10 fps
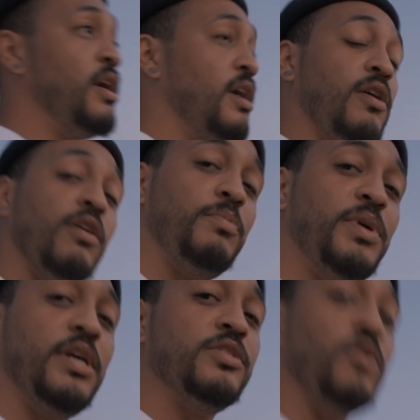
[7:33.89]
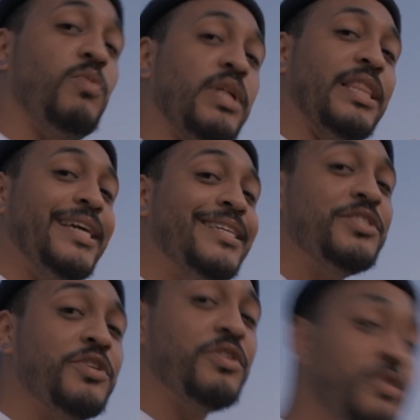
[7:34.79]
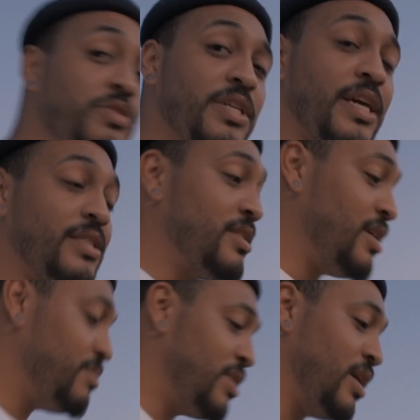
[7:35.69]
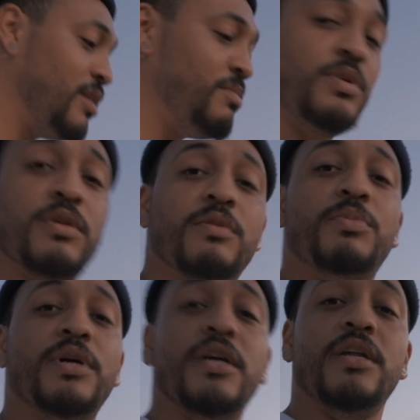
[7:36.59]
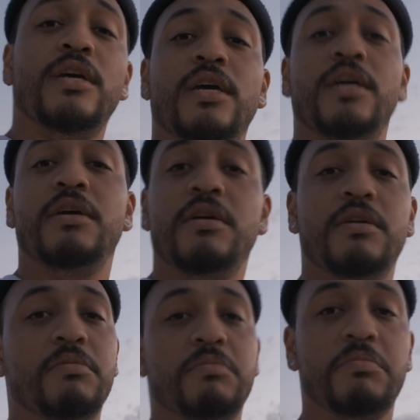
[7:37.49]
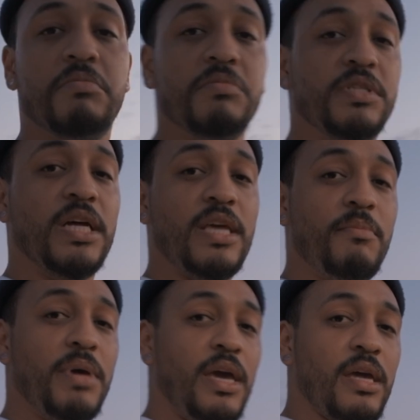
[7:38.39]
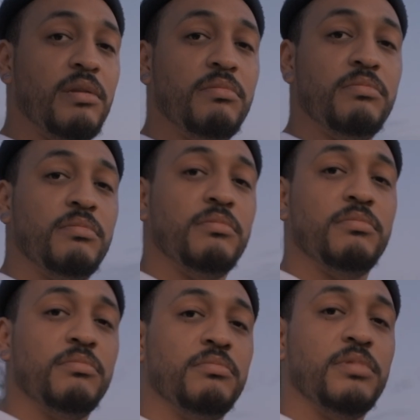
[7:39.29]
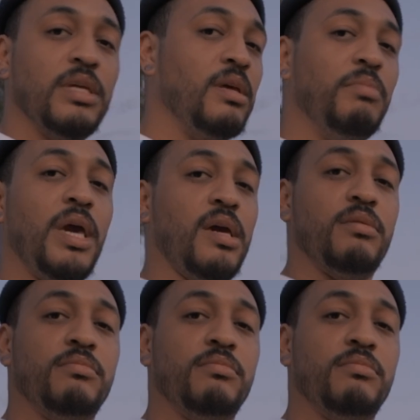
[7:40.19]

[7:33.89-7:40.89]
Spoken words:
It all depends on what lens you're using at the same time, but it's not that bad. It's not that bad.